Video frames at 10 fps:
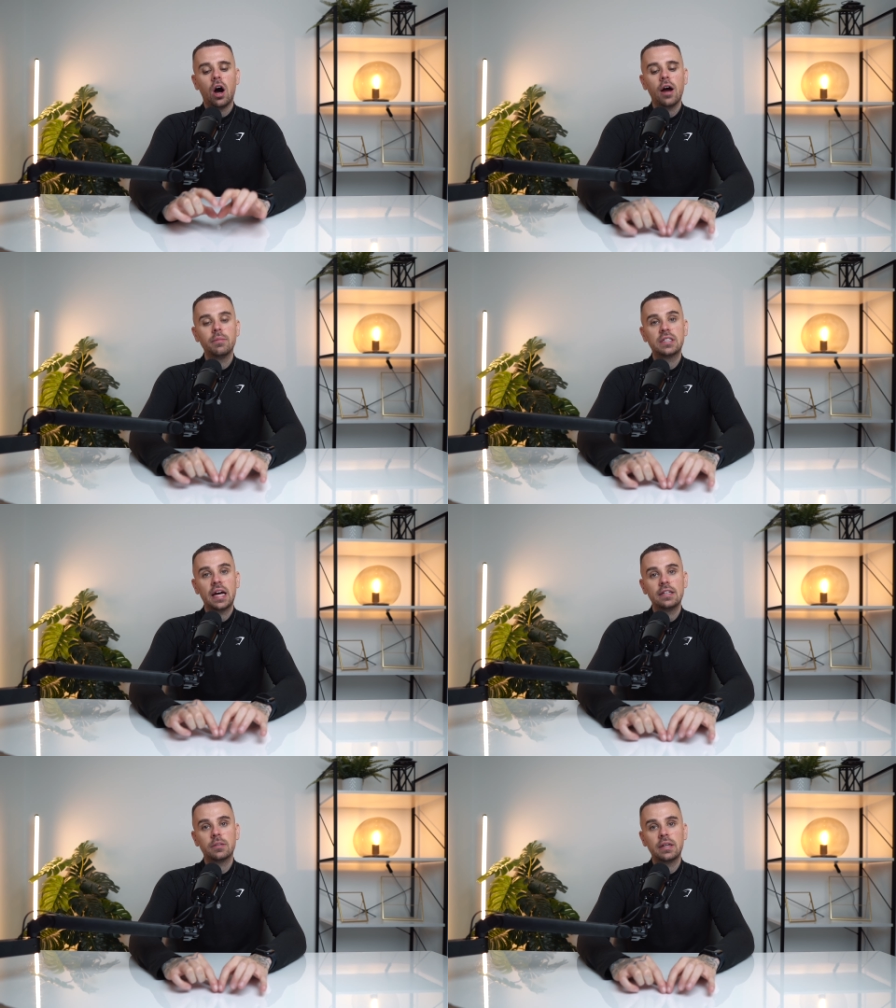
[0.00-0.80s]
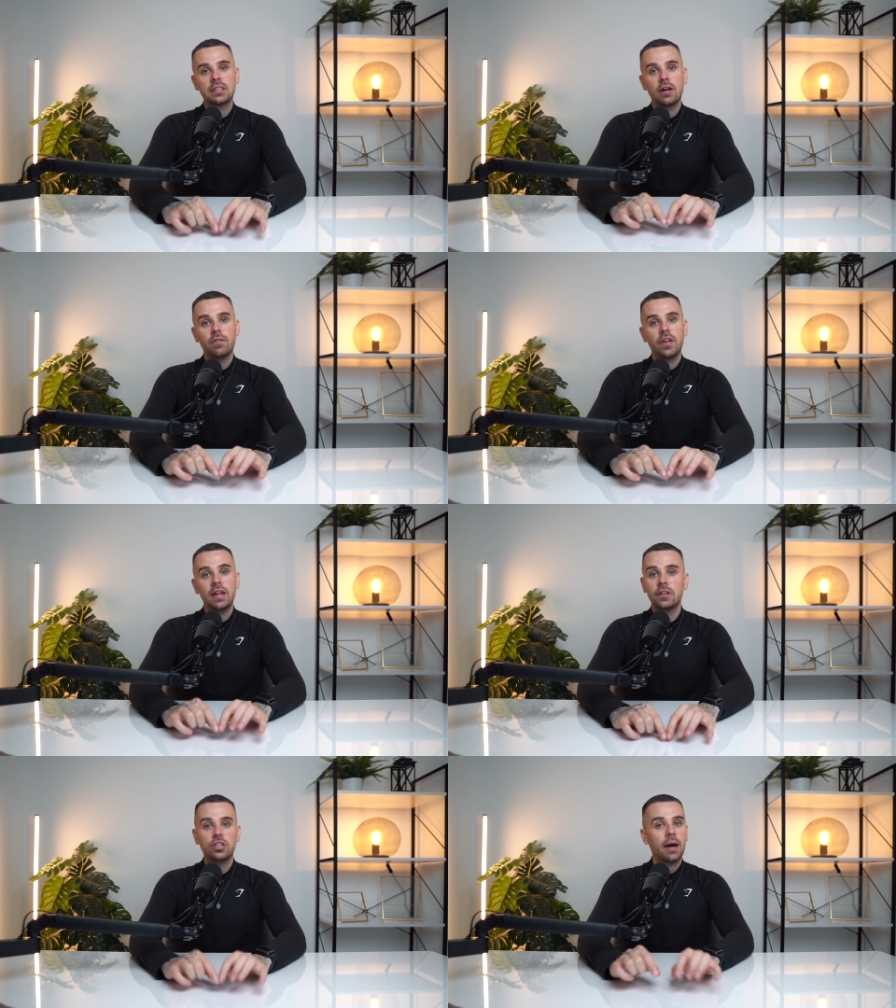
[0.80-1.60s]
I'm saying to myself that in
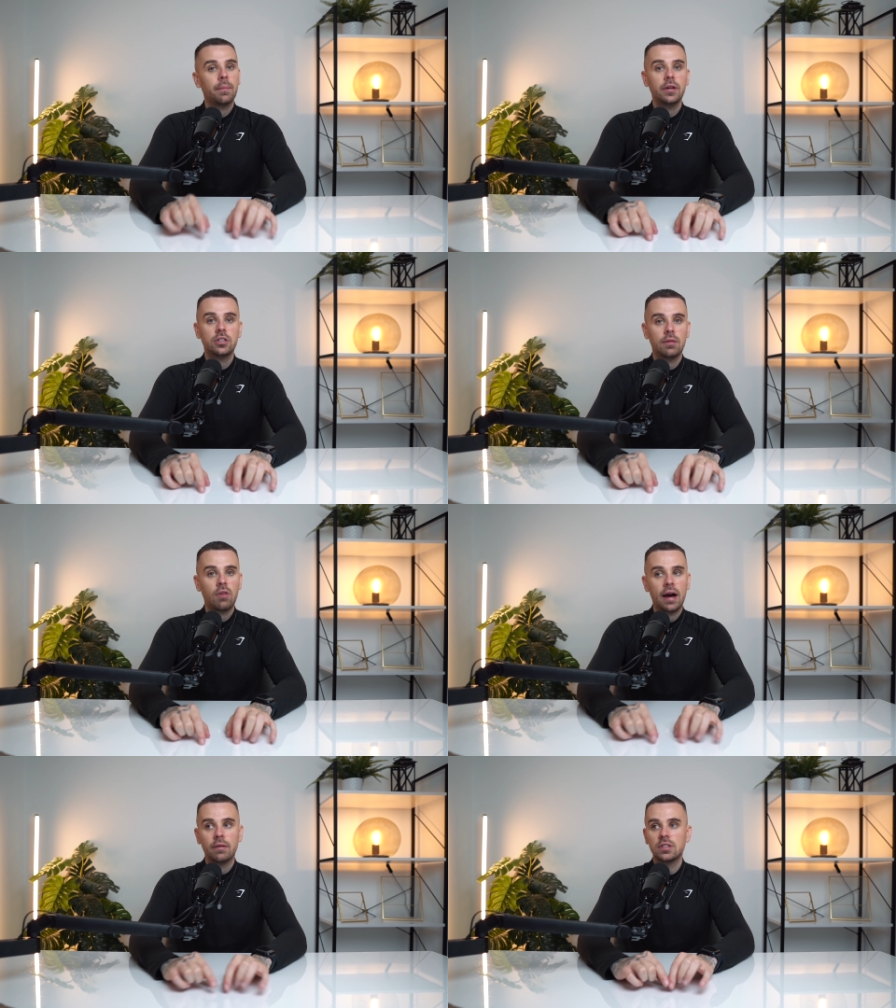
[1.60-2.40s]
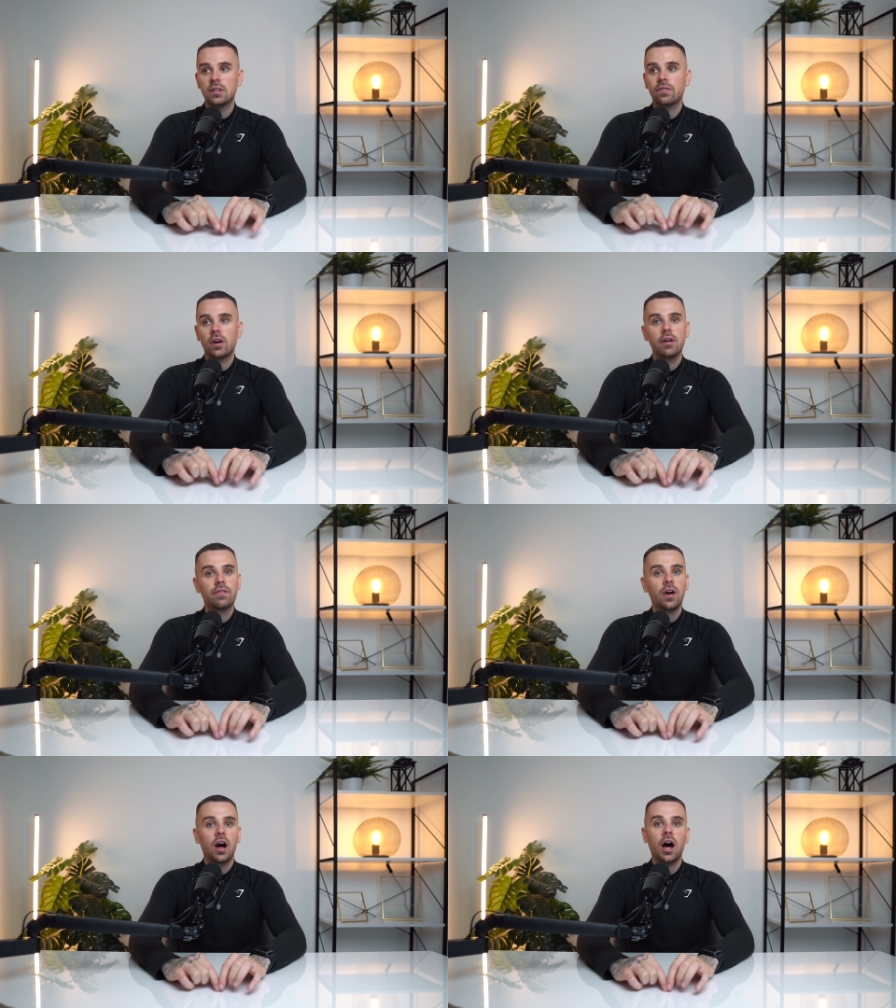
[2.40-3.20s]
the championship rounds, in the front
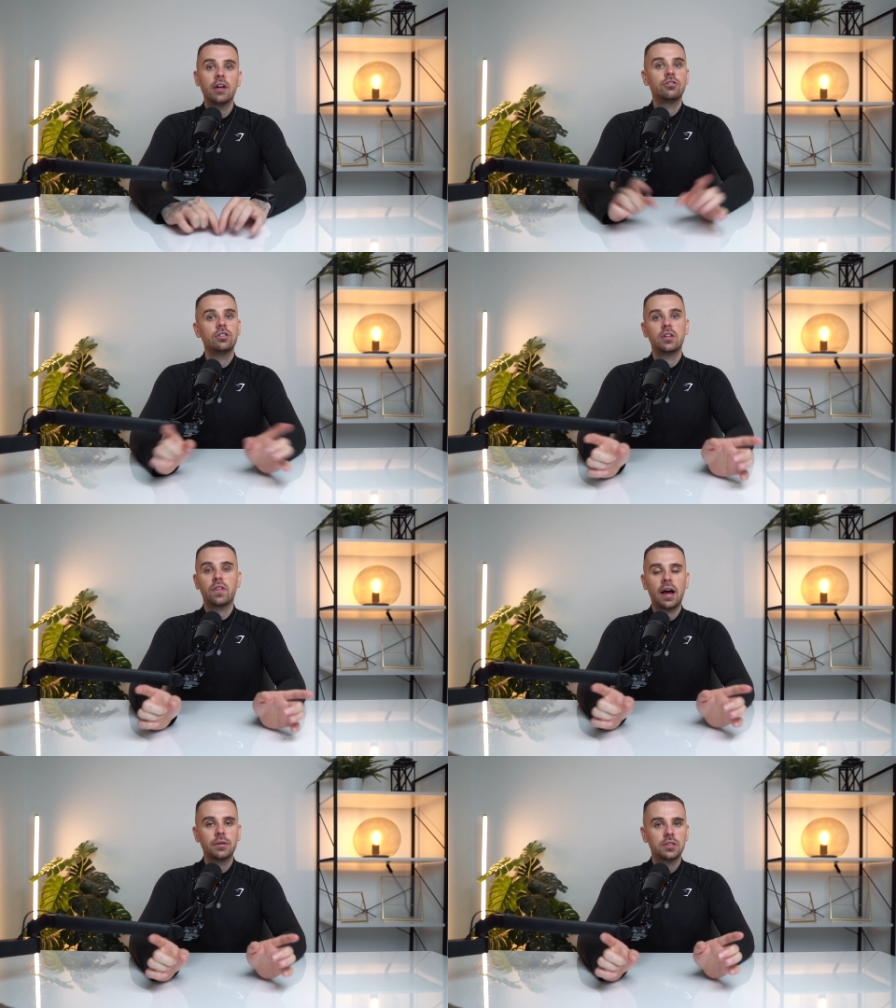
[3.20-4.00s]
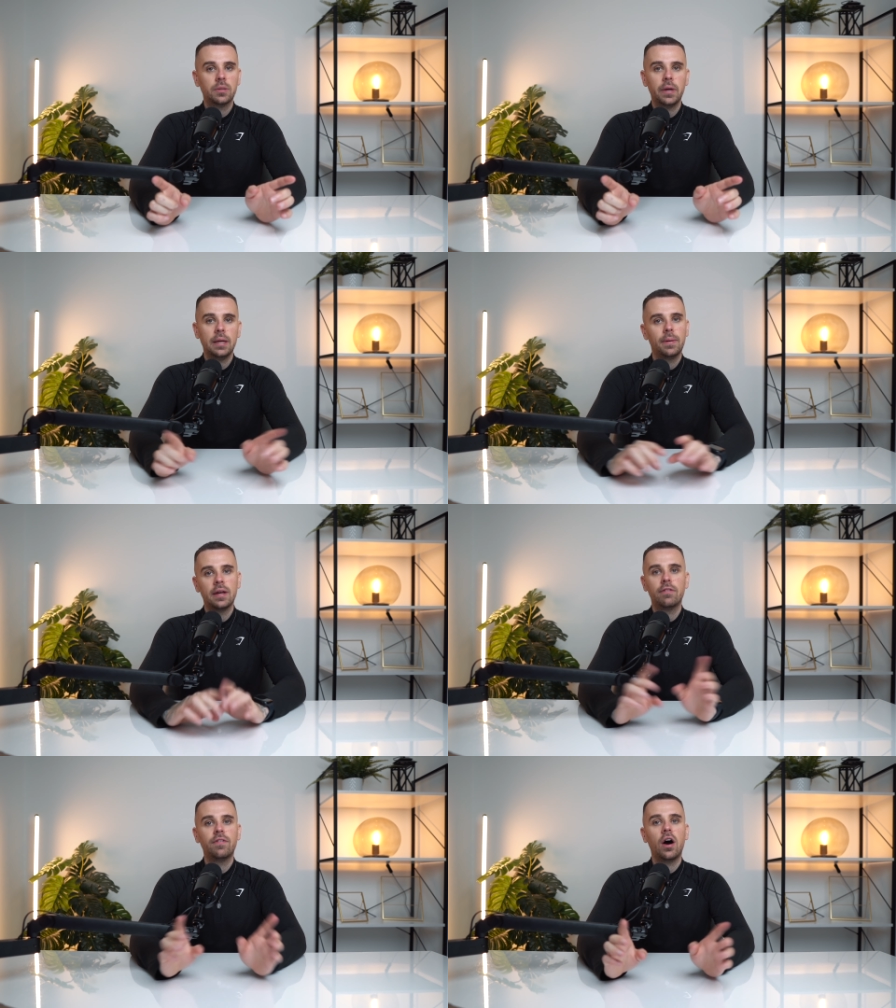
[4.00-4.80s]
of hundreds of thousands of people in
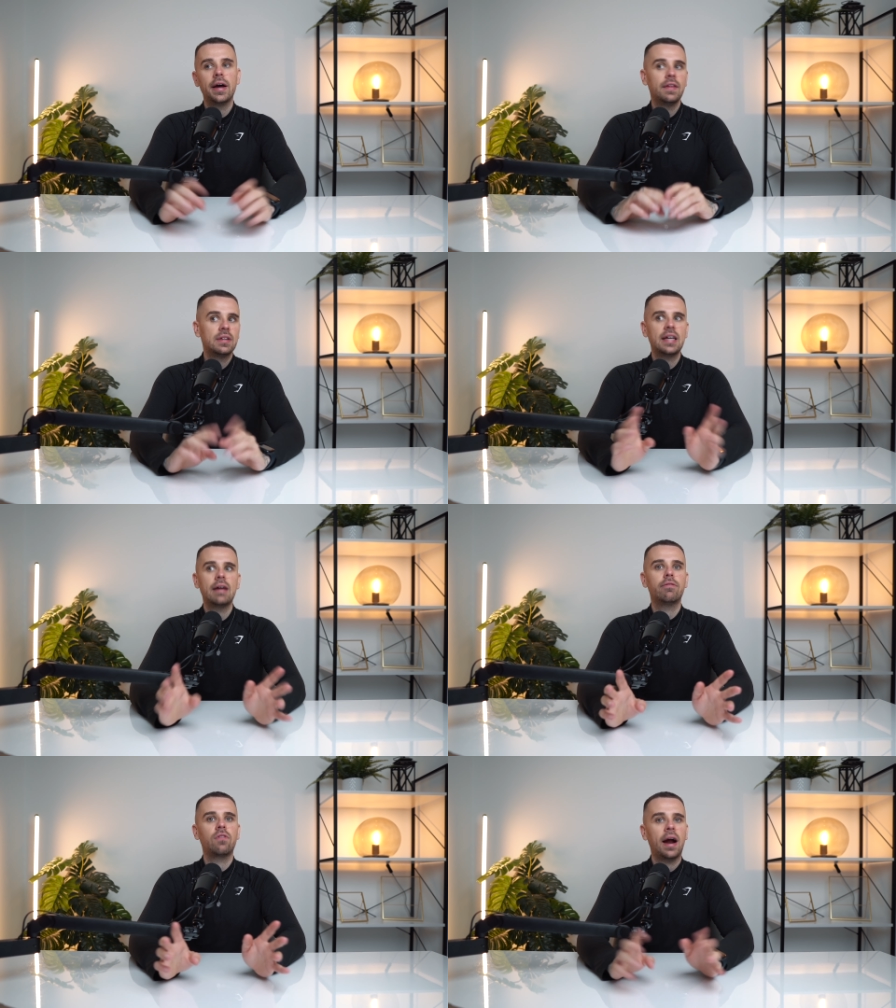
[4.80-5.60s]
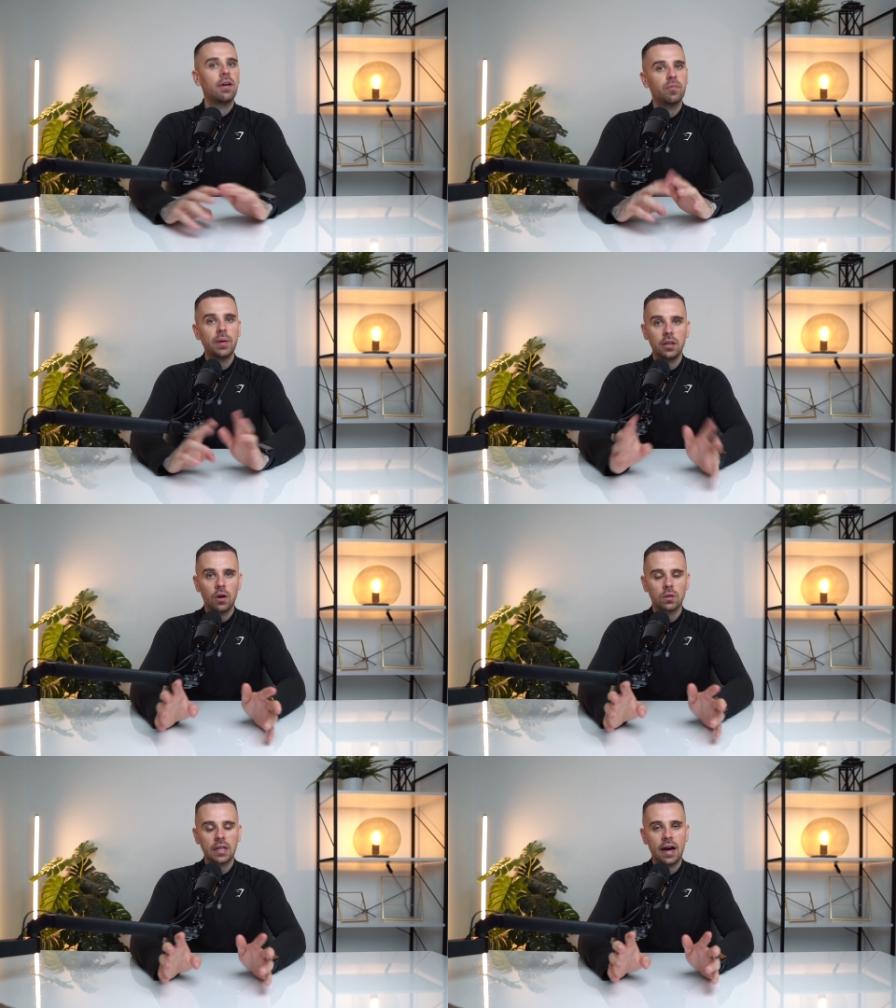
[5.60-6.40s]
a fight, in the 10th round, I've been
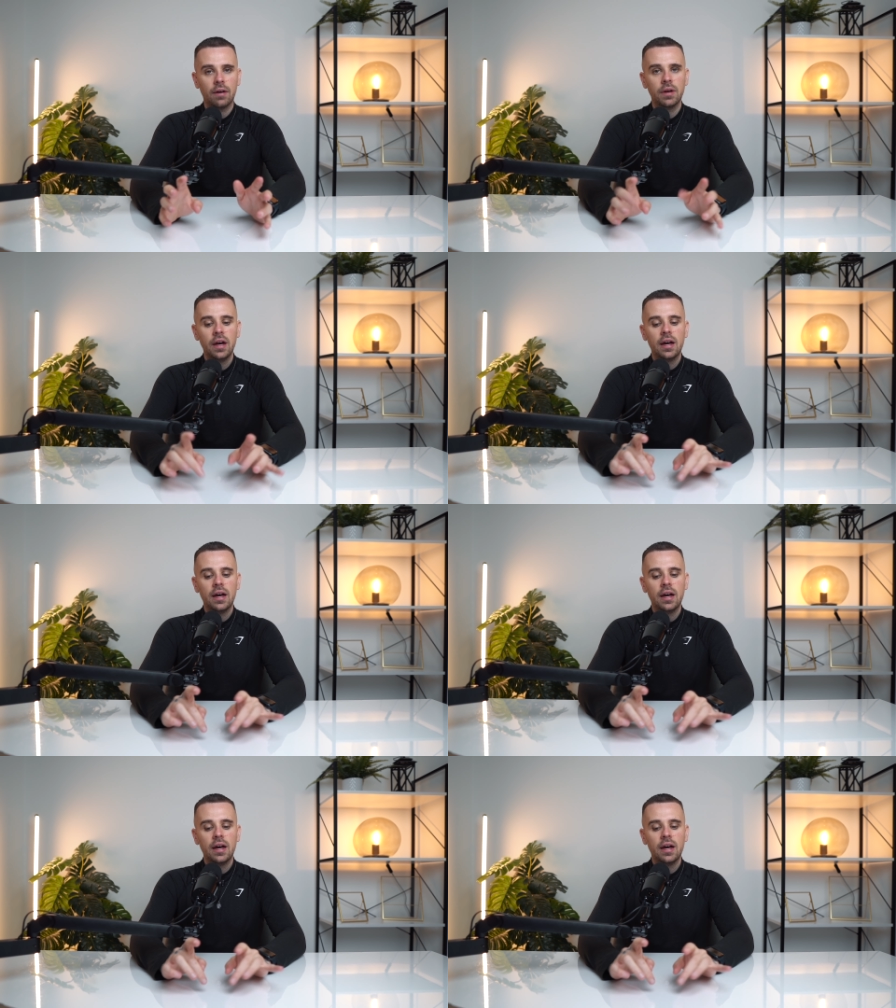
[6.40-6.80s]
knocked down.